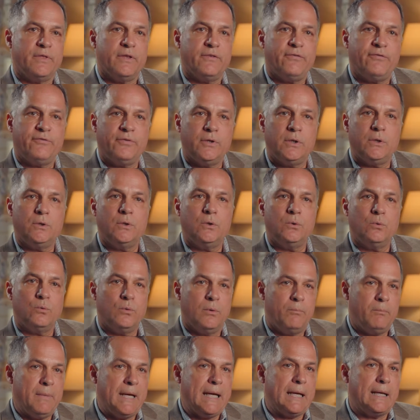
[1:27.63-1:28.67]
the few
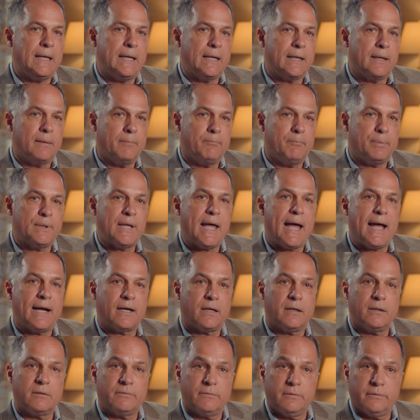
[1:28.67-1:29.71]
remaining black
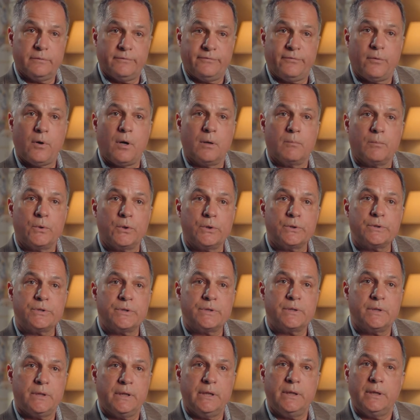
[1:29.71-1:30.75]

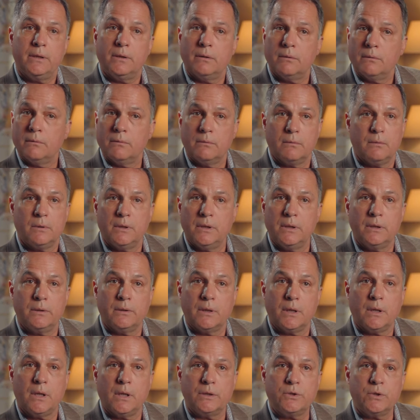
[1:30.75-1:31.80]
farmers in, in
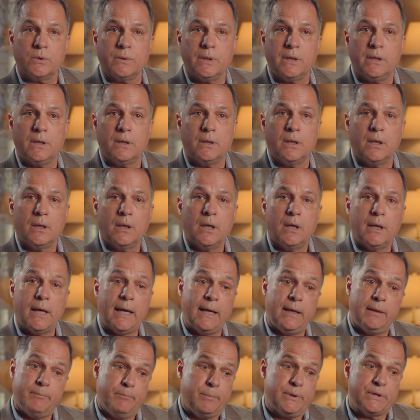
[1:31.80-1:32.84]
the country,
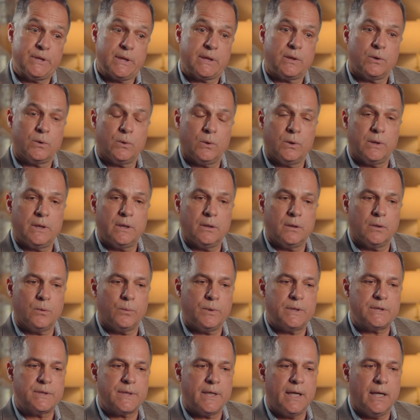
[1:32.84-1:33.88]
and particularly in
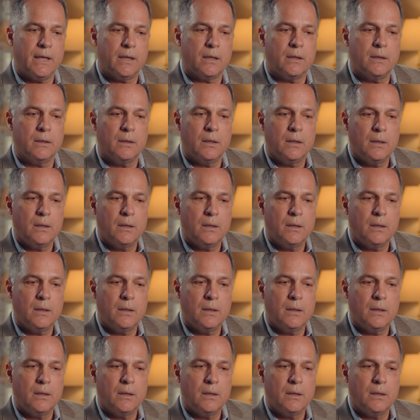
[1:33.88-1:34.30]
Louisiana.